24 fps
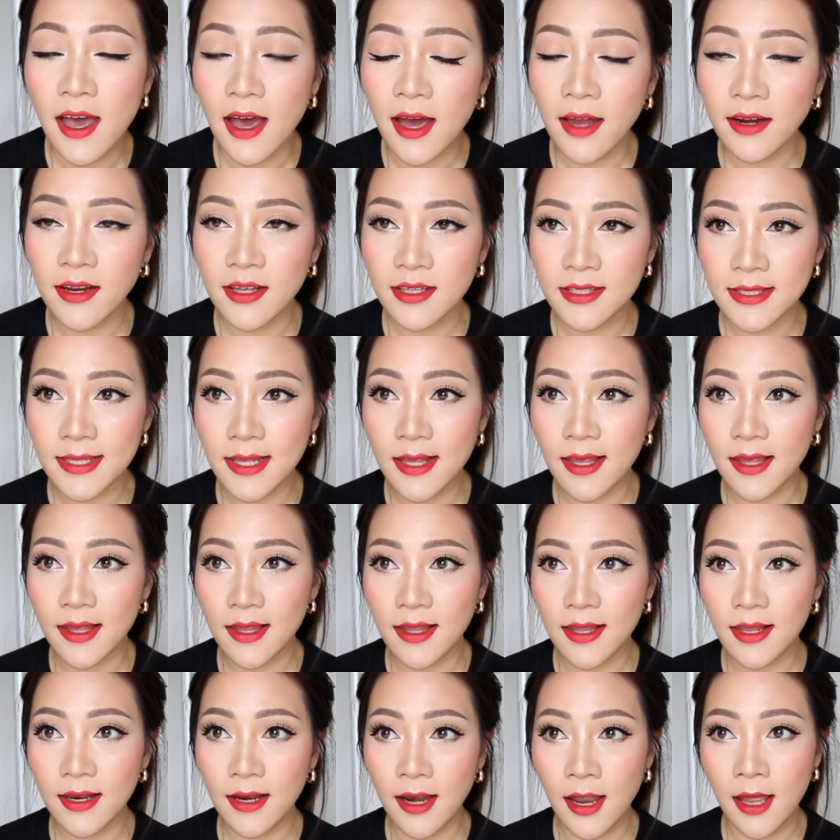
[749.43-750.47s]
and it's
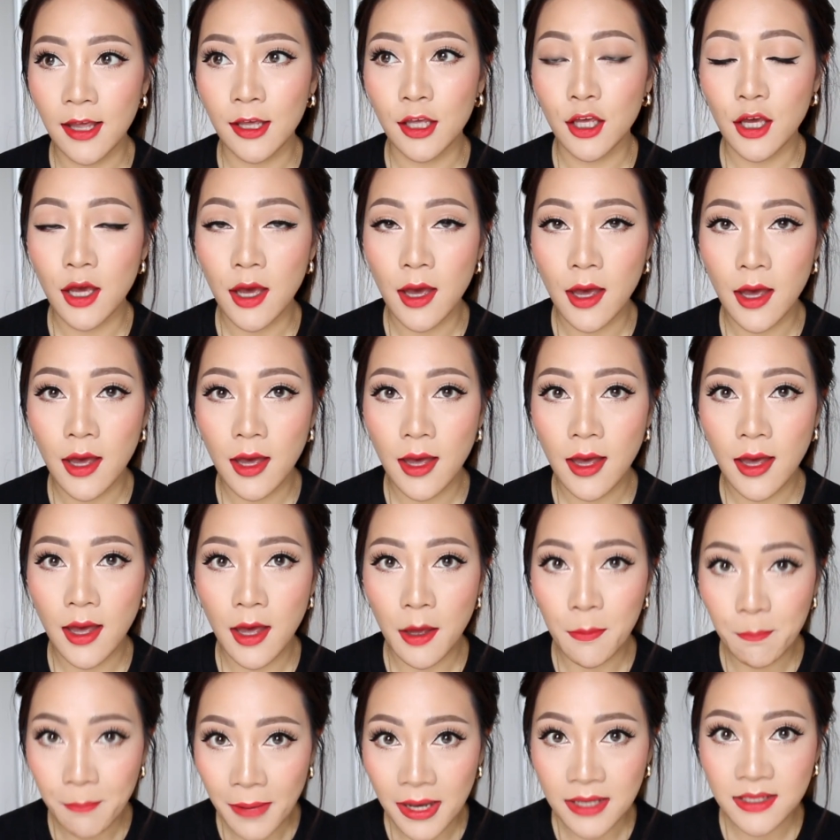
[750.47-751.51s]
like
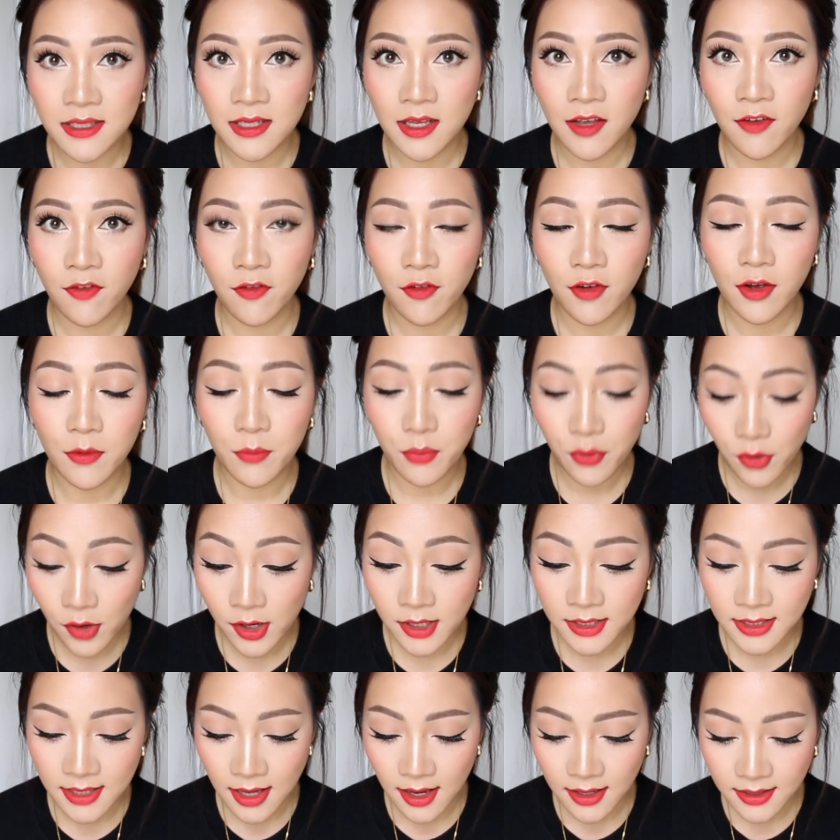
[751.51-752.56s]
a massive
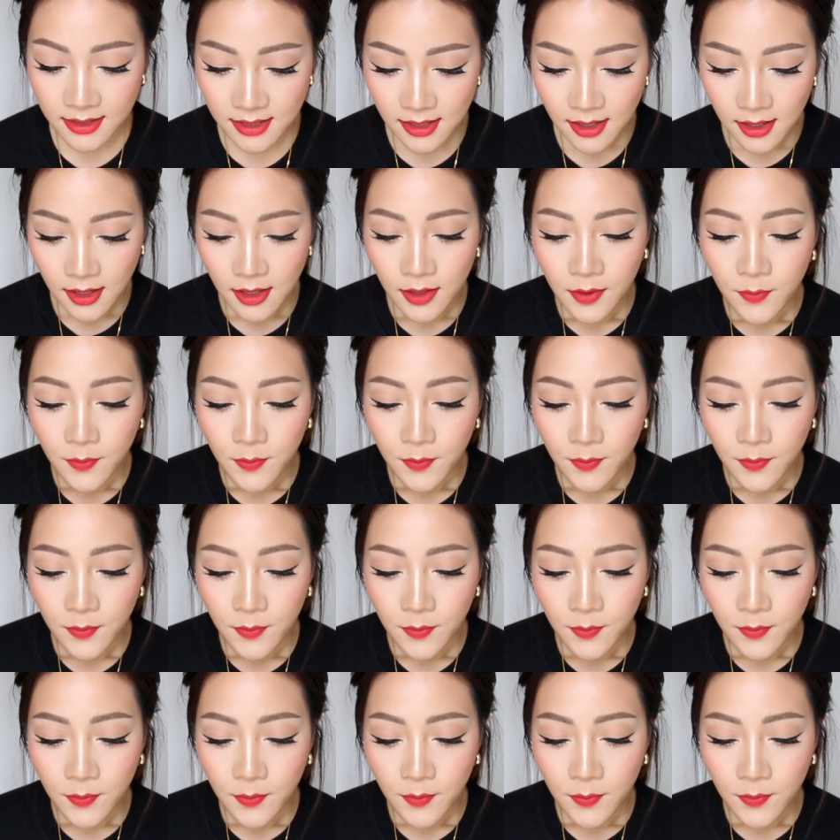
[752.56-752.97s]
process.